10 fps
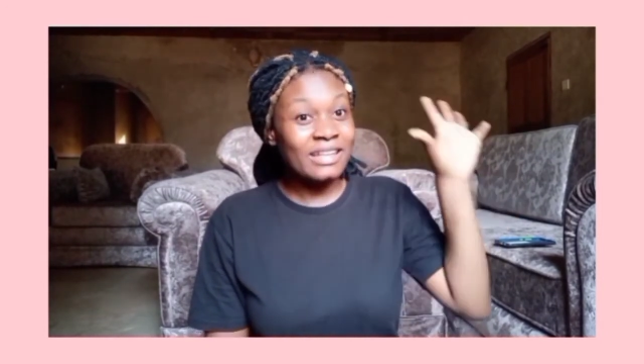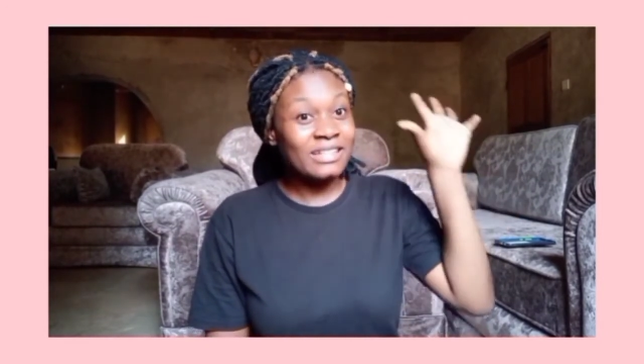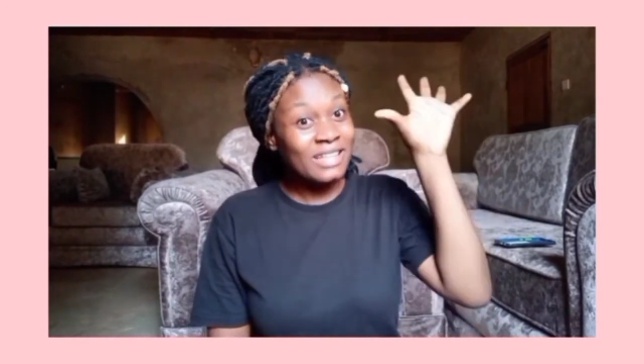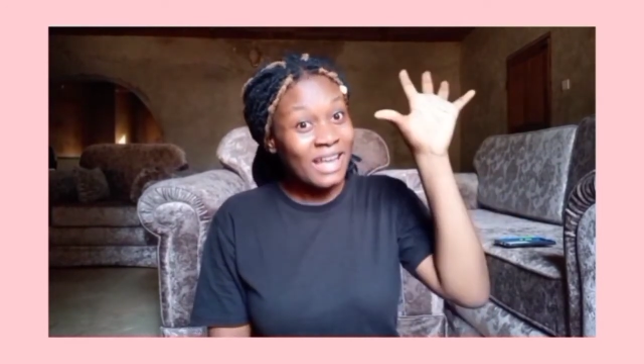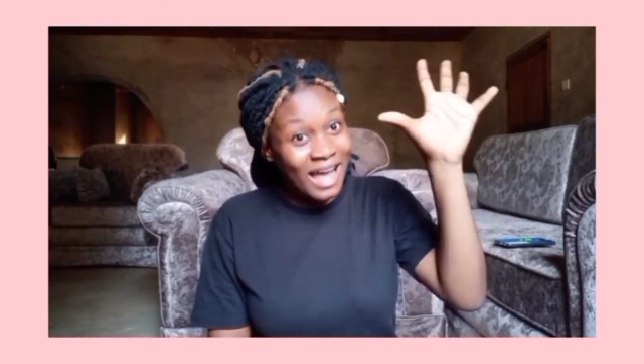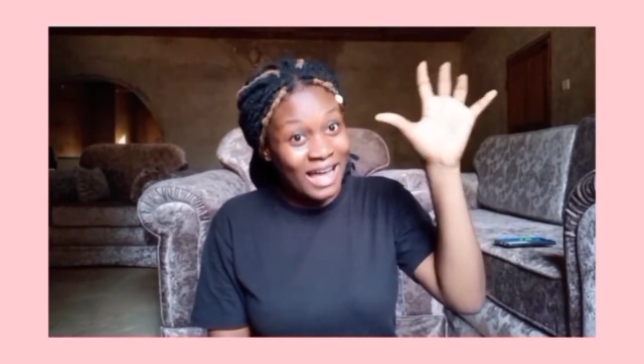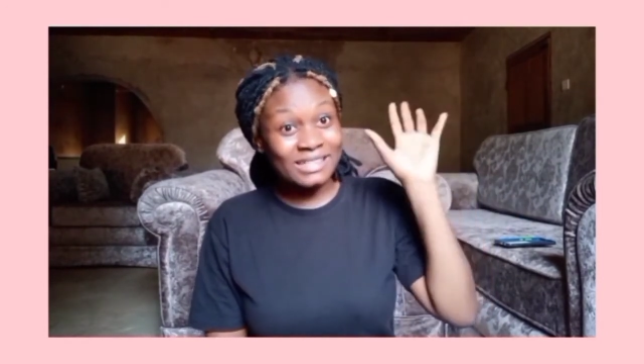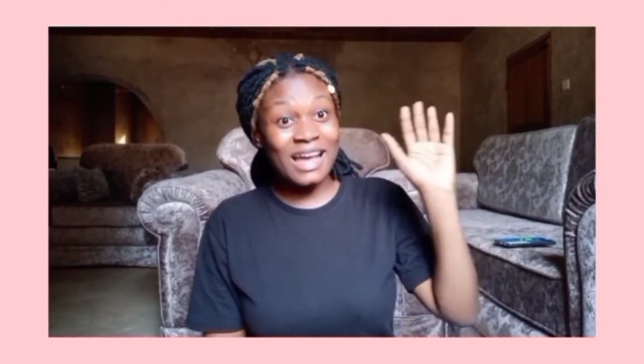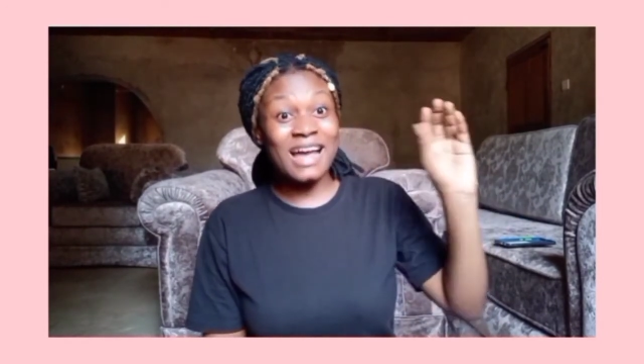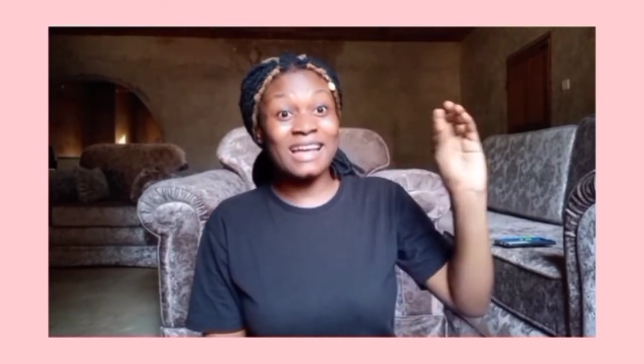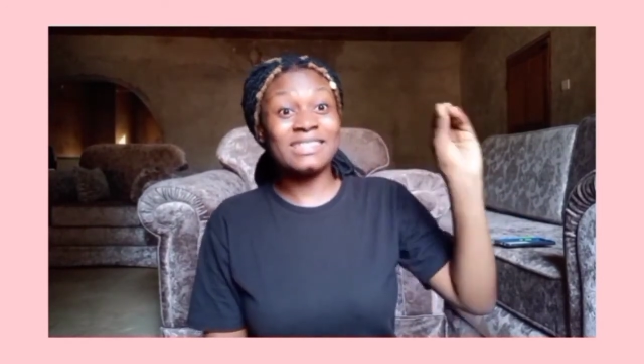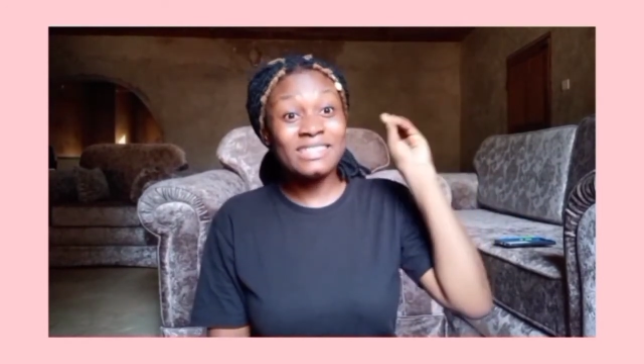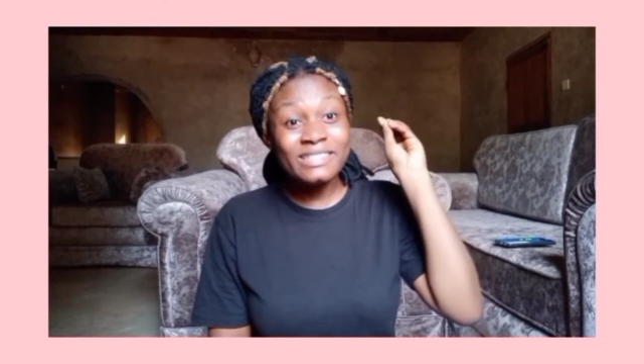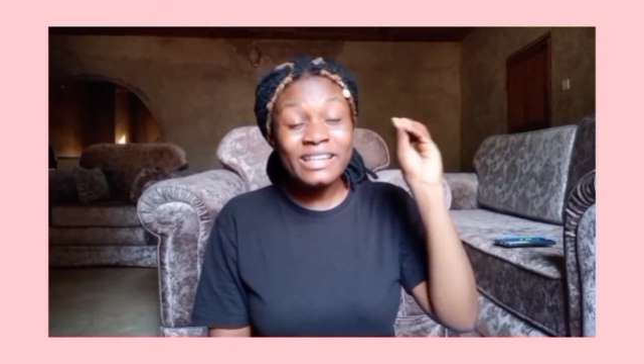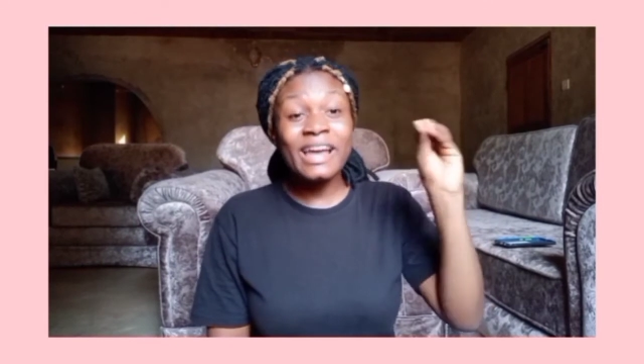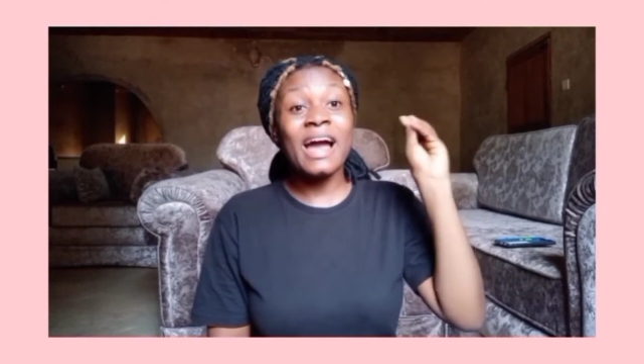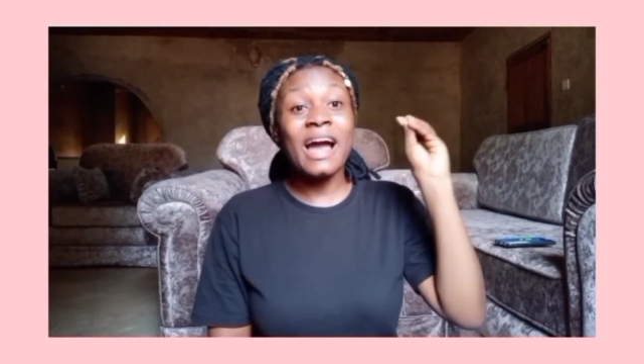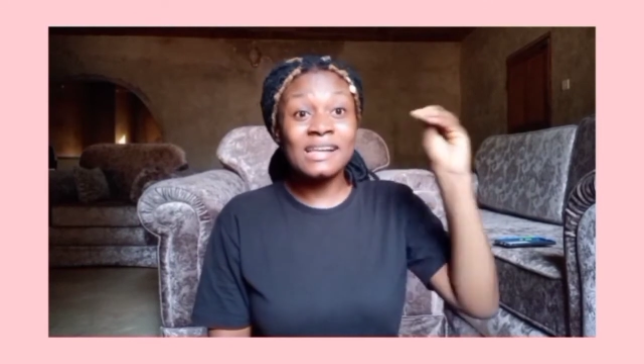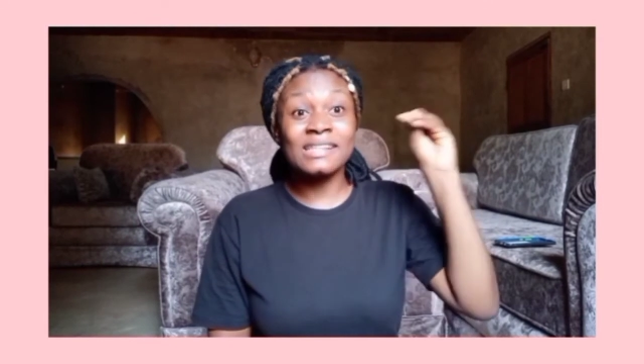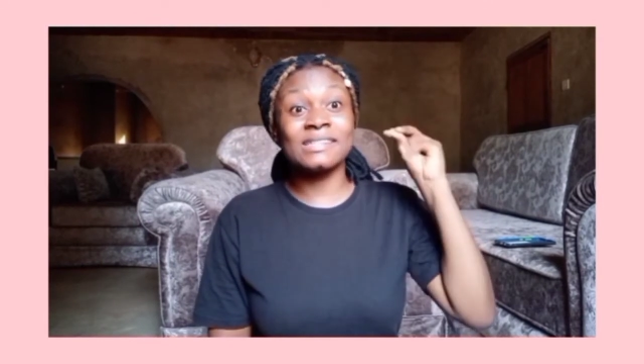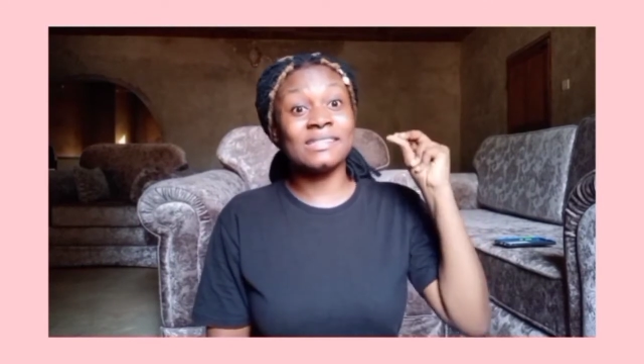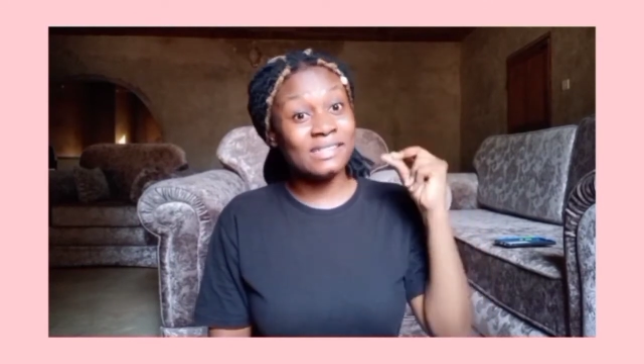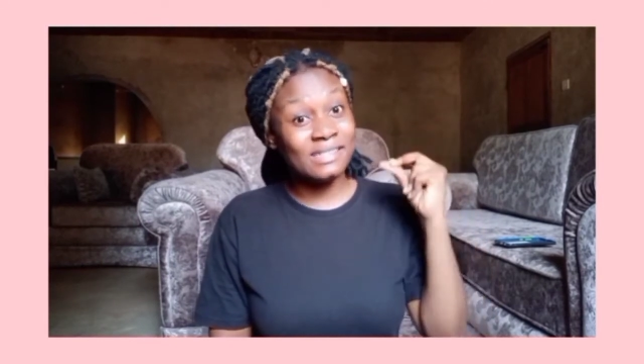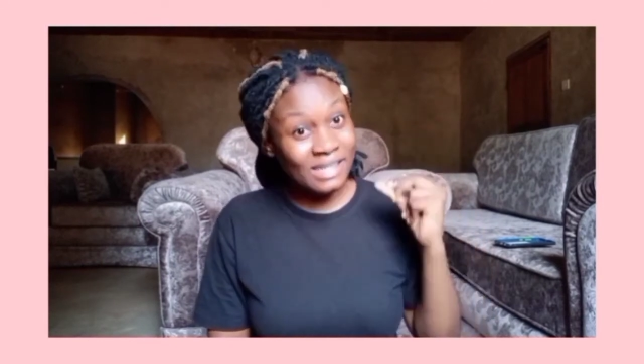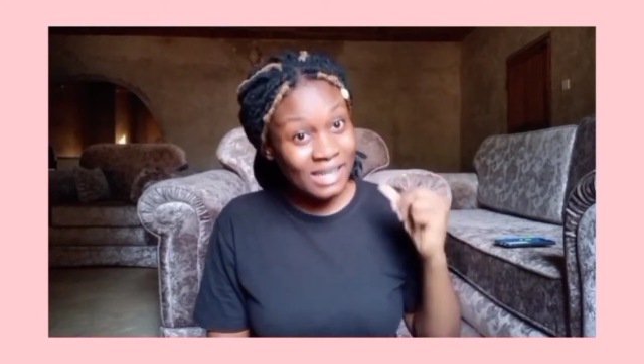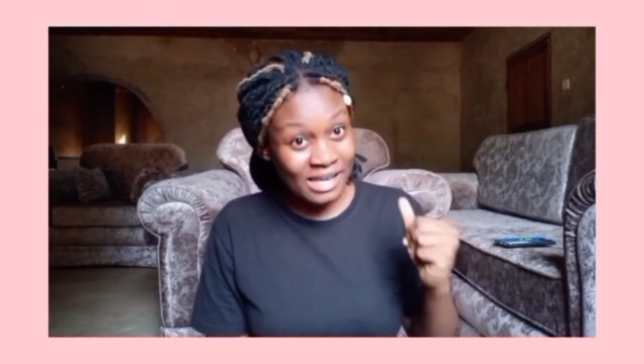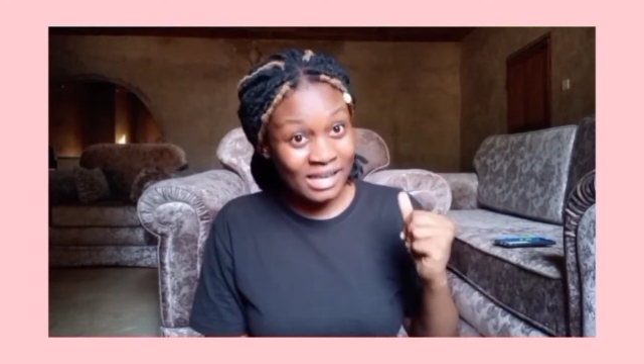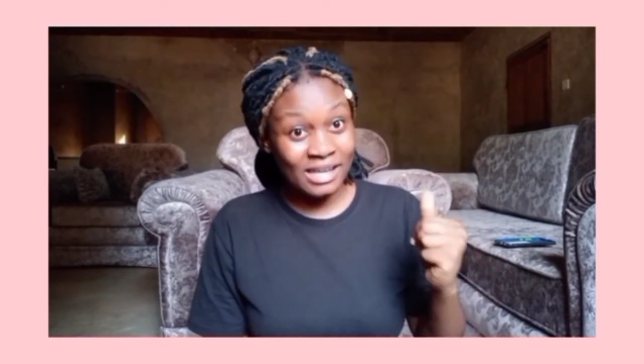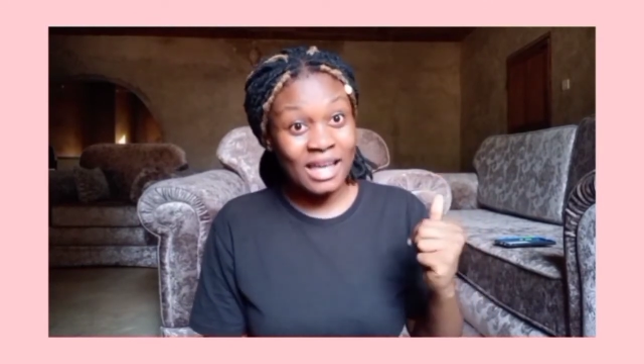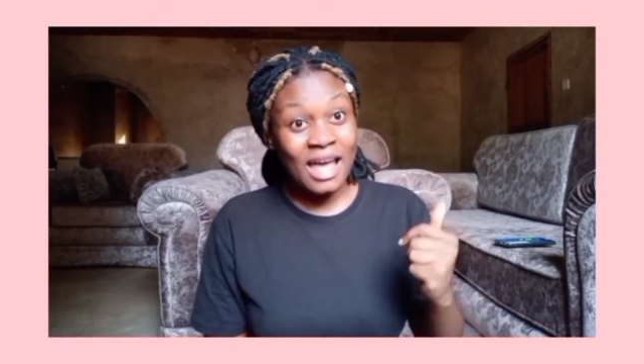A chart as clear as day.